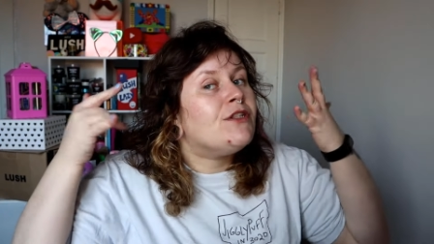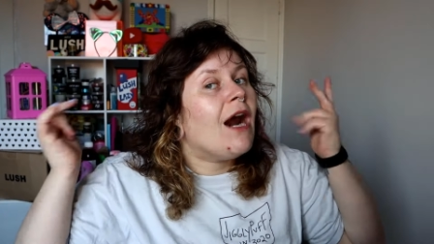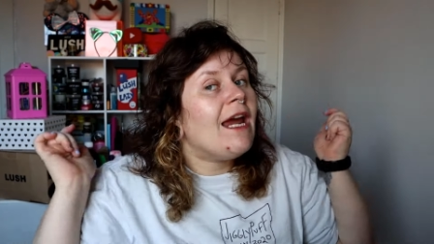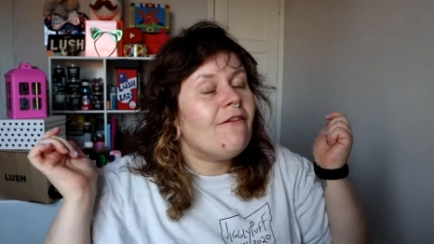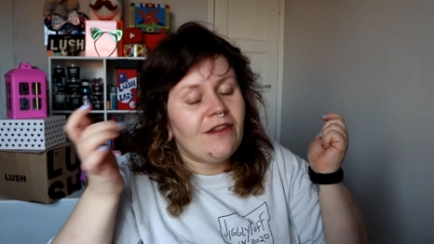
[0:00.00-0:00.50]

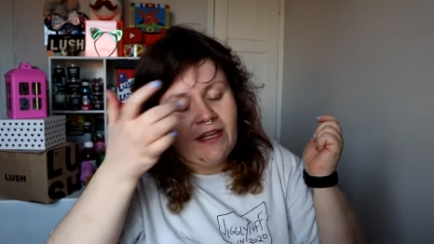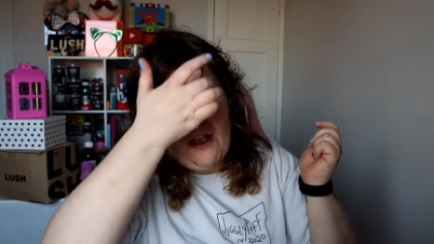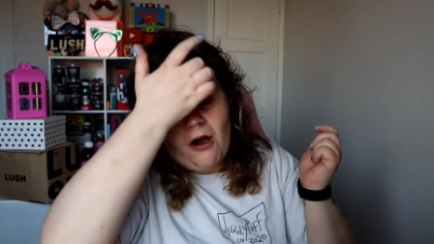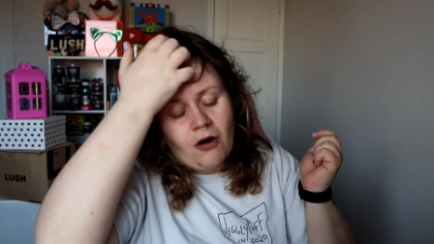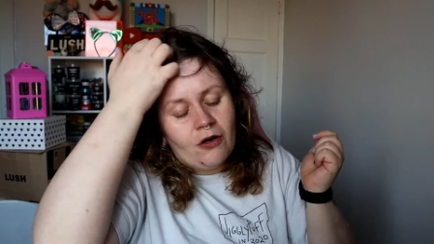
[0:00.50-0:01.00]
try
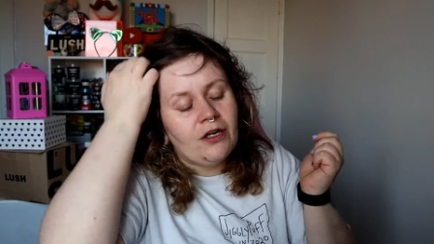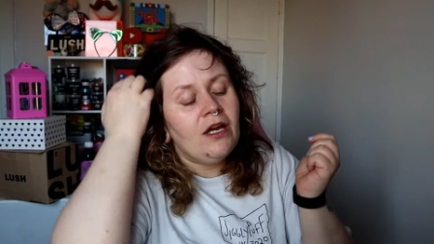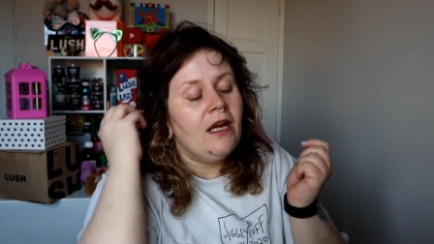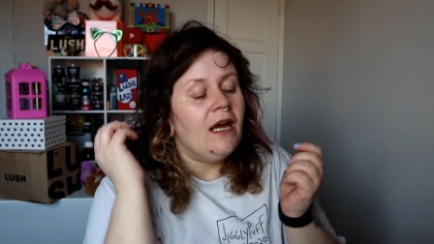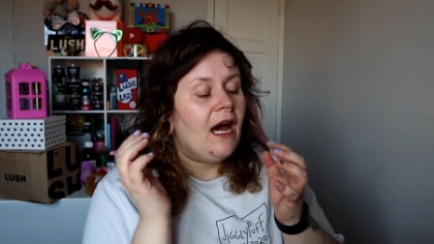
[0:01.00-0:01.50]
everything on.
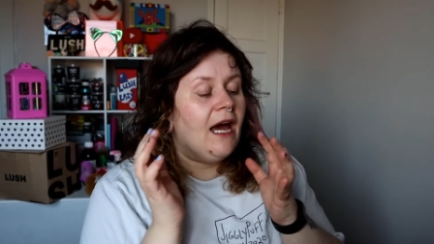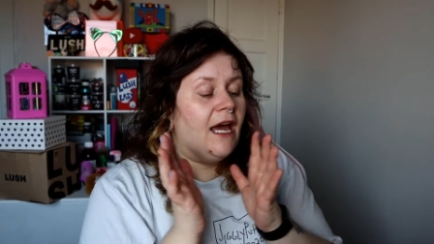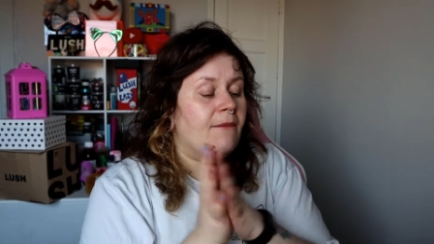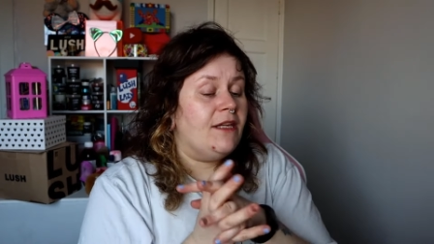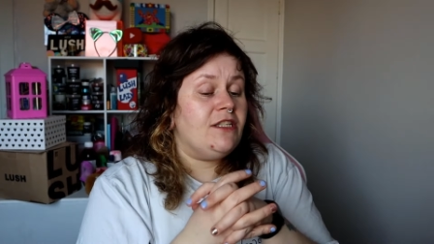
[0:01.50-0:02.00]

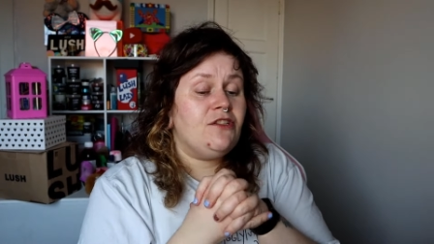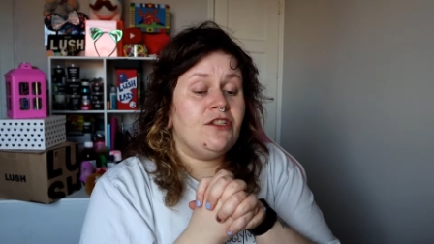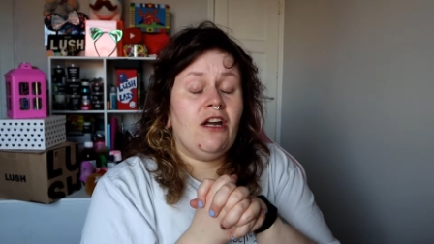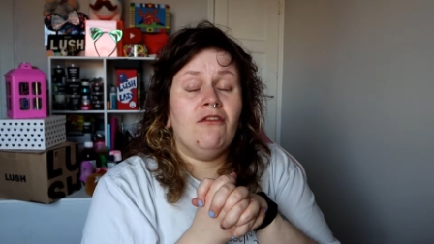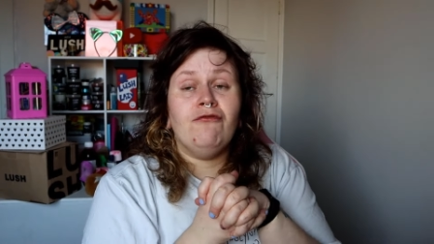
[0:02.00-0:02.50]
Um, this is
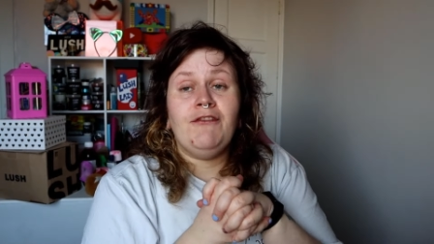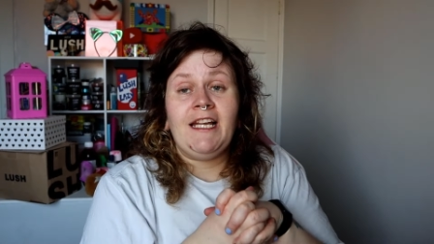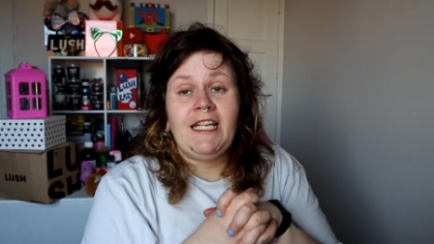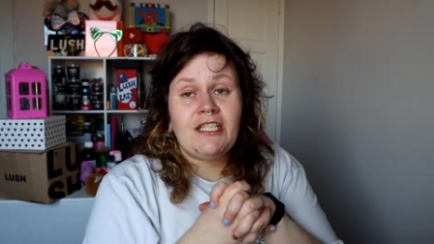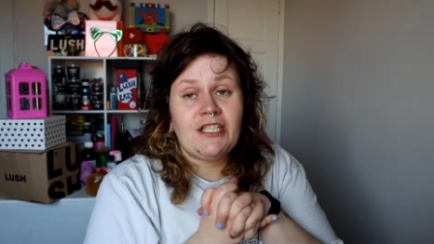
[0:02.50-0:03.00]
just a
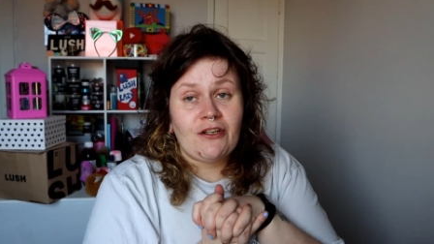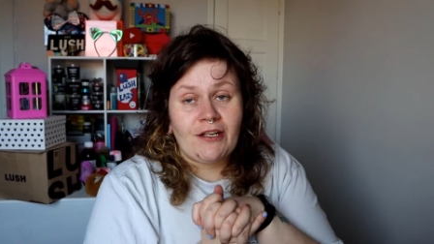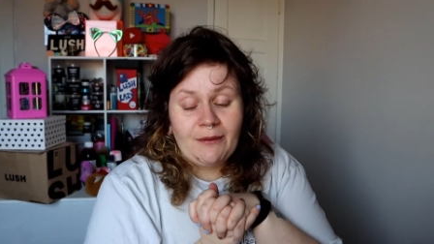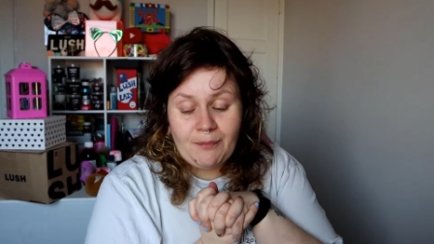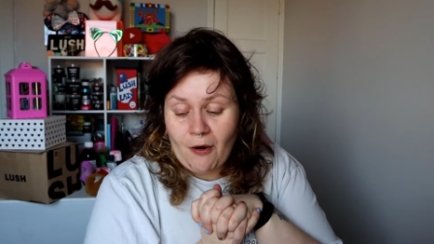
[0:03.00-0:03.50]
really
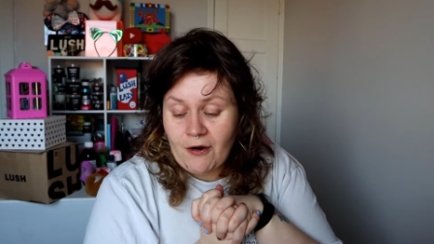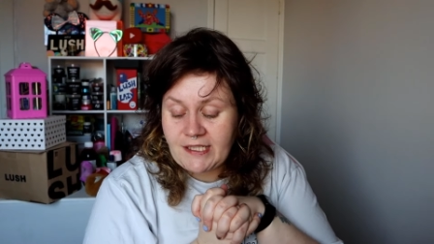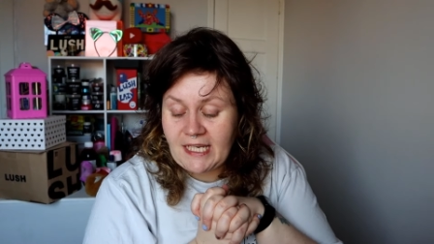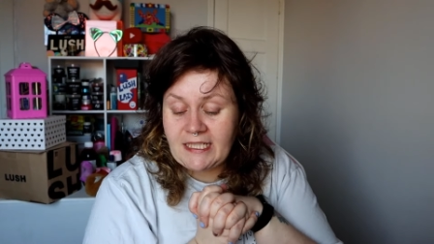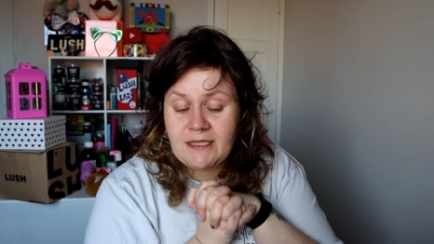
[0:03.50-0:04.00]
stunning
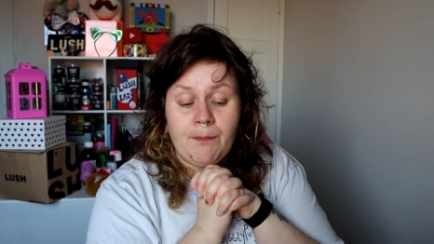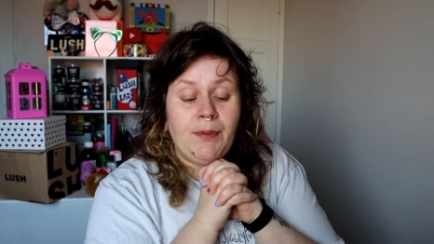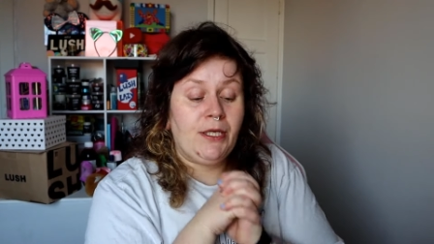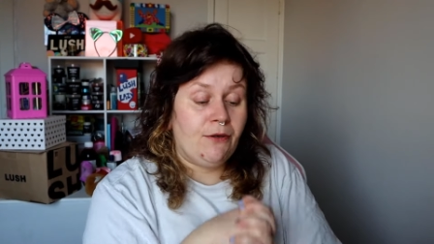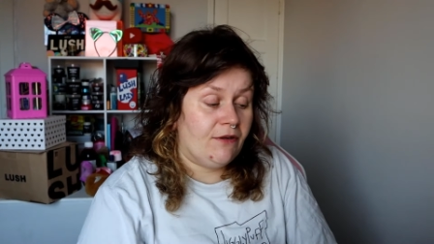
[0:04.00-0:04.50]
box. It's
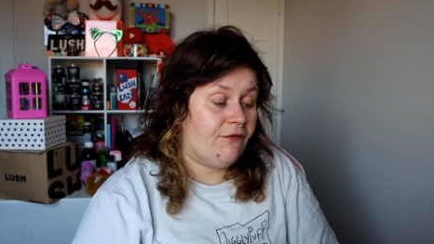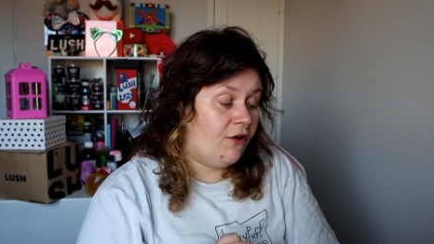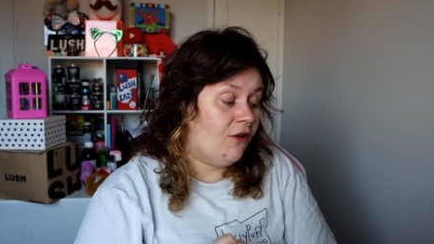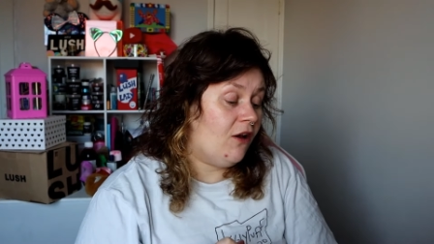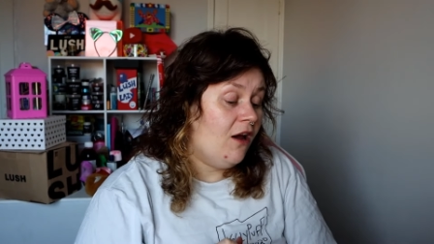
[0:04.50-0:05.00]

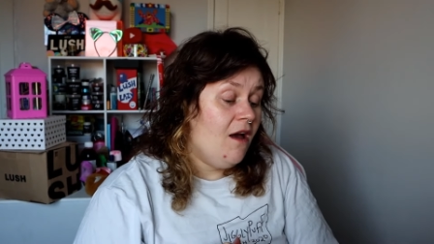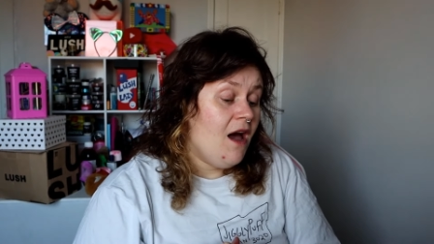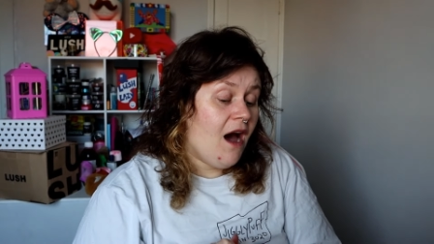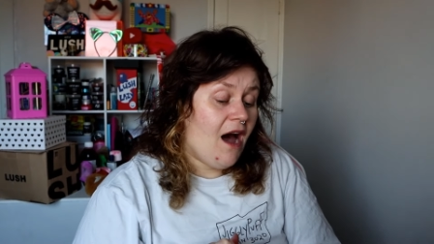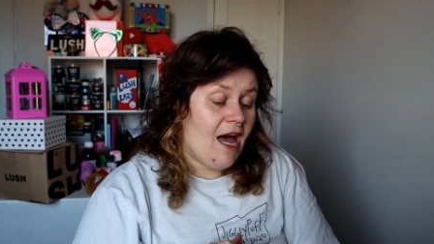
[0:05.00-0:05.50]
beautiful.
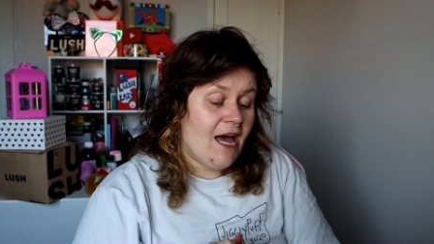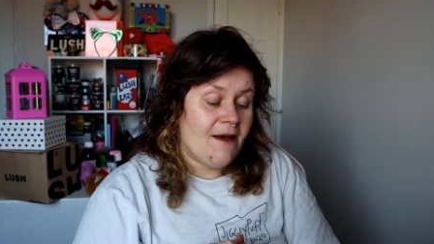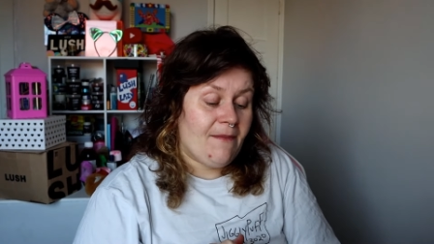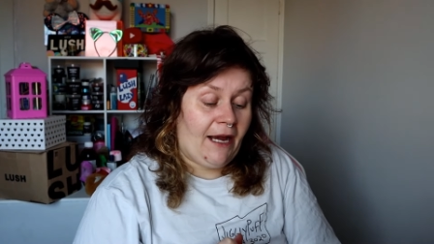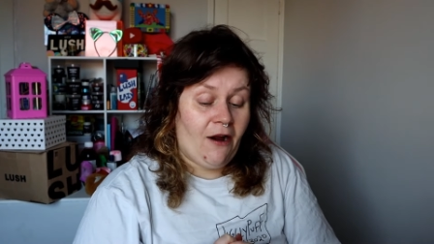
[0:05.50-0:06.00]

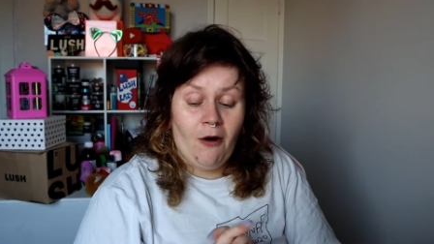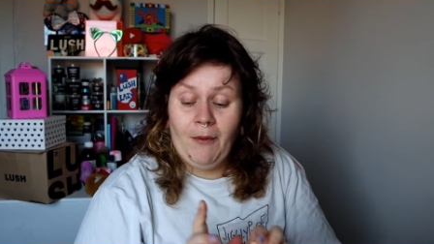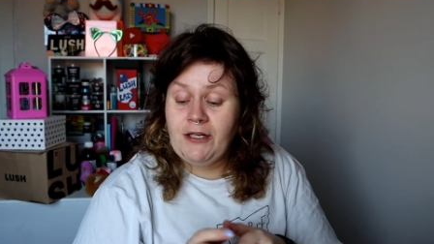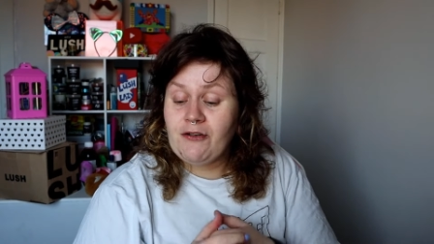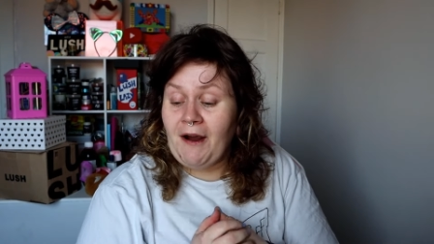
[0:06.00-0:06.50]
Um, I can't
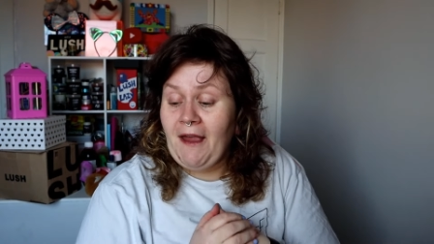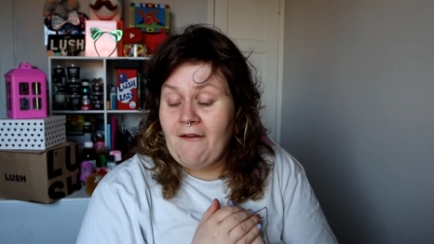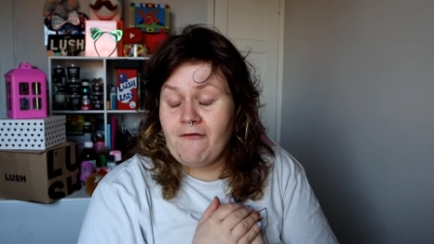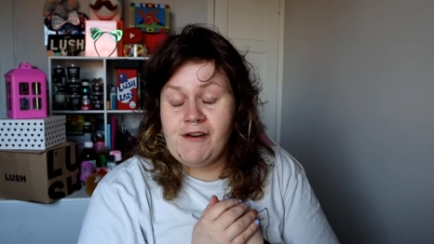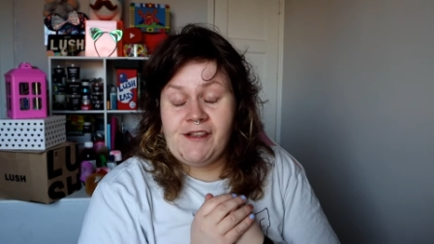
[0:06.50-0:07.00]
wait to try
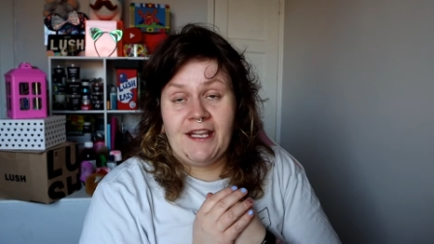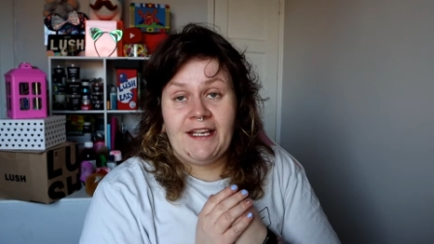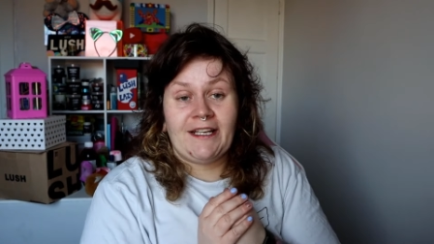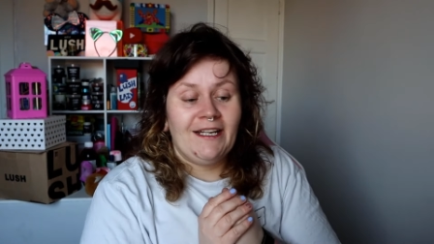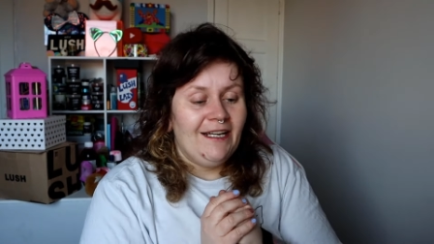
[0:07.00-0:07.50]

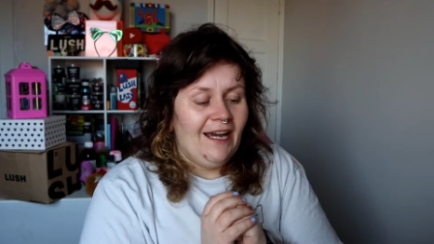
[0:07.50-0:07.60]
everything.